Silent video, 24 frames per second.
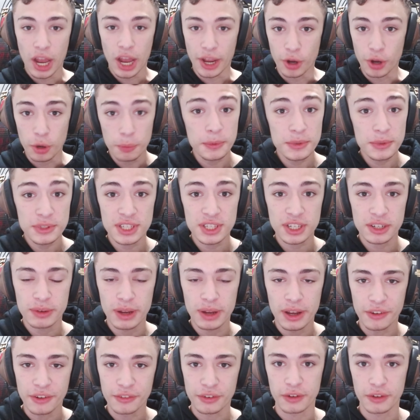I hope you stick
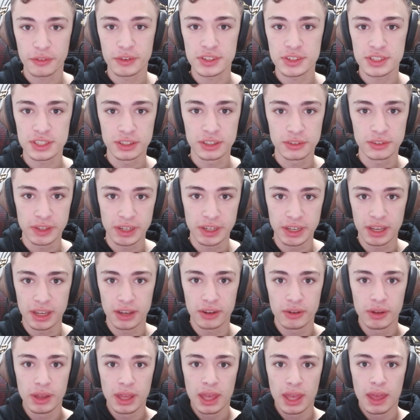around for every single
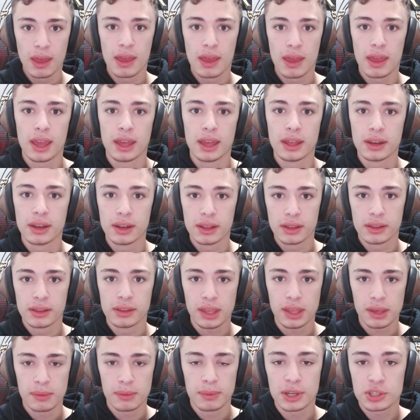video. And
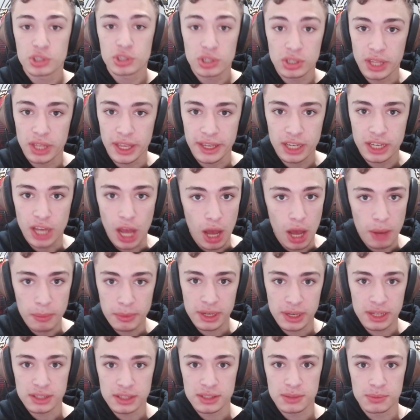yeah, make sure to like,
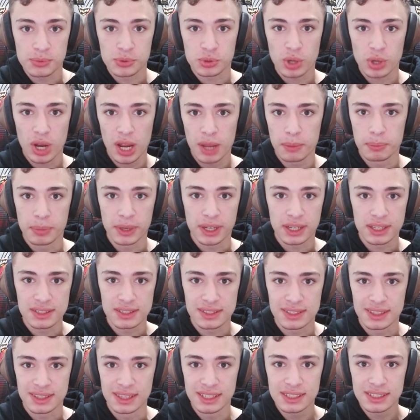comment, and subscribe
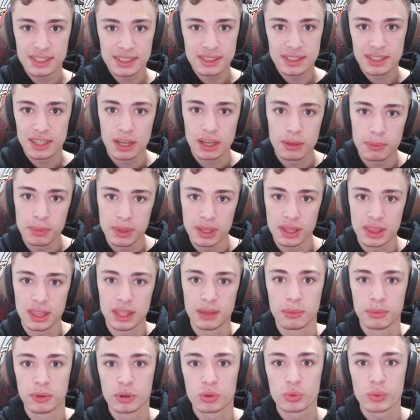because this is going to be
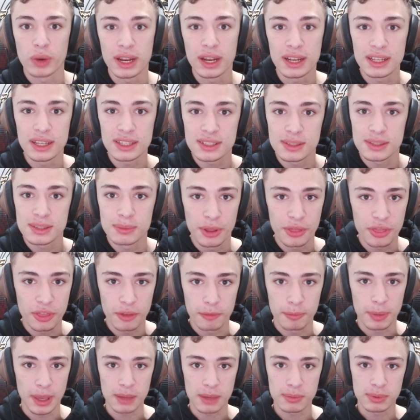the greatest month
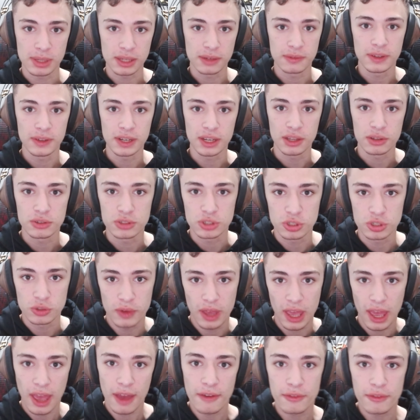of Beyblade videos
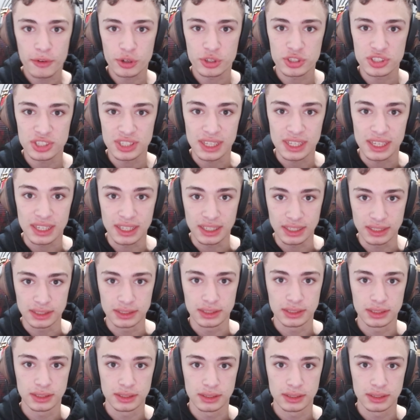you've ever seen.